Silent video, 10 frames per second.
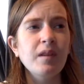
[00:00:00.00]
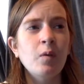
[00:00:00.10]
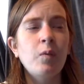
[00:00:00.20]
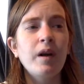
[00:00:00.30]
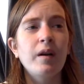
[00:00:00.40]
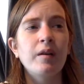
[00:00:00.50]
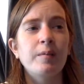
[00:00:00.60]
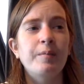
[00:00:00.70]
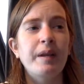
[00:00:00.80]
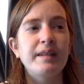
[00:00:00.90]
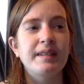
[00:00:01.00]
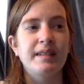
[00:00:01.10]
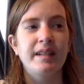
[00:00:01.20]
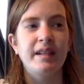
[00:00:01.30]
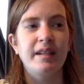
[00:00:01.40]
Where
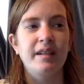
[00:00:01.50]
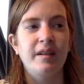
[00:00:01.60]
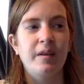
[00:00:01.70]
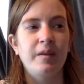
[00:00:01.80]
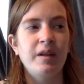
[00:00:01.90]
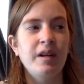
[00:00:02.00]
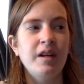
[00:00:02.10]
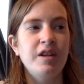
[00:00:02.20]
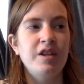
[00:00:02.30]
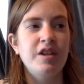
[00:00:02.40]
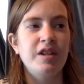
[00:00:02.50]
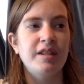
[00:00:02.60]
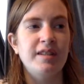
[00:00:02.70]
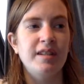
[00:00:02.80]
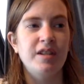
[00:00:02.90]
basically, you know, she
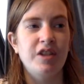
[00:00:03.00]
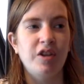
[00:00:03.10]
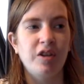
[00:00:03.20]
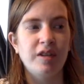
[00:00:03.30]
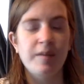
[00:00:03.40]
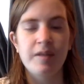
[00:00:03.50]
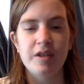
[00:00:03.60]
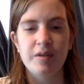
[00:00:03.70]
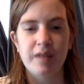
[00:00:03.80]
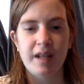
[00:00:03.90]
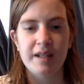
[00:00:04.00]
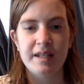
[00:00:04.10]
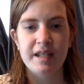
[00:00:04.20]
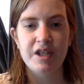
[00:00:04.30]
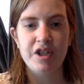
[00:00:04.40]
looked up and she realized
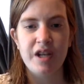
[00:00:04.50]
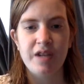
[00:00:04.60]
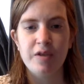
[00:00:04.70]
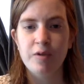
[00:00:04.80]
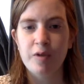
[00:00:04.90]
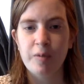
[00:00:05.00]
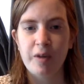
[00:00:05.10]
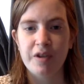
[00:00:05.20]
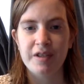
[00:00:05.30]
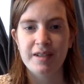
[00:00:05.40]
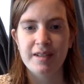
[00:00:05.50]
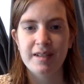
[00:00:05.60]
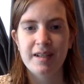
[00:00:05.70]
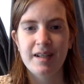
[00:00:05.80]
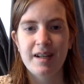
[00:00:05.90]
that she had 2 toothbrushes.
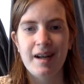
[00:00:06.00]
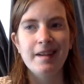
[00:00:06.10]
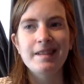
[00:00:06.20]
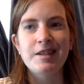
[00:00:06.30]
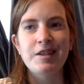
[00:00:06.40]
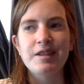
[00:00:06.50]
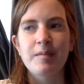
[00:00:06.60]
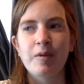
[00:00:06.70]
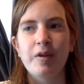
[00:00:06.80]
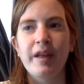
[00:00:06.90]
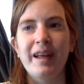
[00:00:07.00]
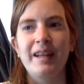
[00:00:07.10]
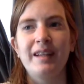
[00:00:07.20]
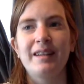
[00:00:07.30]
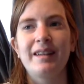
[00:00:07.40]
And it's such a simple
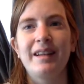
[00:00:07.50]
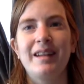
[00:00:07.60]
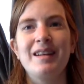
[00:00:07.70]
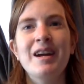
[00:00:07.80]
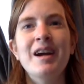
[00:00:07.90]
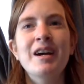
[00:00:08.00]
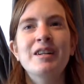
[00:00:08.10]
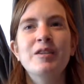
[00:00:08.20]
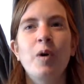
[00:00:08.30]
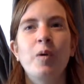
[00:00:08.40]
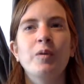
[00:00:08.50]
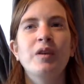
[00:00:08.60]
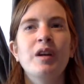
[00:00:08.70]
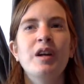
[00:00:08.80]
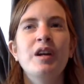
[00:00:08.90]
thing, like, you don't
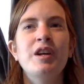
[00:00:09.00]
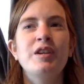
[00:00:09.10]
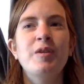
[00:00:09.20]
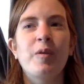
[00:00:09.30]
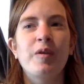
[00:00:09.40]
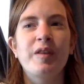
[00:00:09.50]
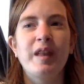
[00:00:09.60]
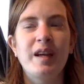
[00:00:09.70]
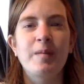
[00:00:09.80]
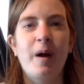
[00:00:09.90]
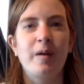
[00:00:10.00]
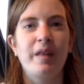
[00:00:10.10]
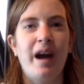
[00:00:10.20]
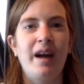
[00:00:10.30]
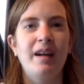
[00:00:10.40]
think about
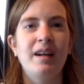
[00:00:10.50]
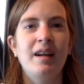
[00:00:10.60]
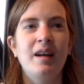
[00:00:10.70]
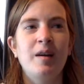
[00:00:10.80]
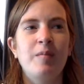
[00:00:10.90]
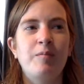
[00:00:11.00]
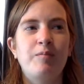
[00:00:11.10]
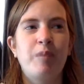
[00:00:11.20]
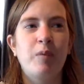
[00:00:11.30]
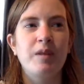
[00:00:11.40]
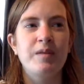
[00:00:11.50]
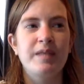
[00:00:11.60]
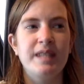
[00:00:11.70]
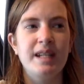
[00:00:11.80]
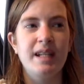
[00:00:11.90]
that, But when you
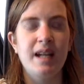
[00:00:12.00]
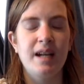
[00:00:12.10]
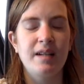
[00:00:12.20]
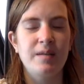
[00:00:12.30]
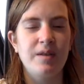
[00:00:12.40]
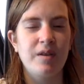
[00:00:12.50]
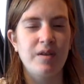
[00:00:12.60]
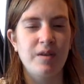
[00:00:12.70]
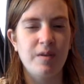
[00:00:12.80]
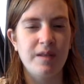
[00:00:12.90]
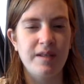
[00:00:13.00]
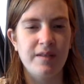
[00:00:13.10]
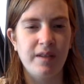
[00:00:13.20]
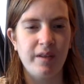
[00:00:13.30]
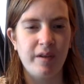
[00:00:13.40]
see it and you start to notice even
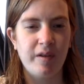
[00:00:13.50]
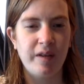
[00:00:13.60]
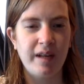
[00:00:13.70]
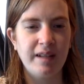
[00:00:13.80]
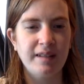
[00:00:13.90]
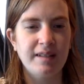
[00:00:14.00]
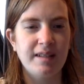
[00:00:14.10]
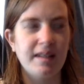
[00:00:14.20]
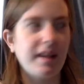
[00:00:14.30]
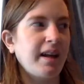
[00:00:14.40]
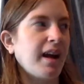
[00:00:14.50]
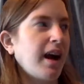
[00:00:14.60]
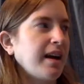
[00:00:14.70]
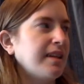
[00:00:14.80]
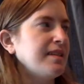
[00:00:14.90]
the little things, like, I can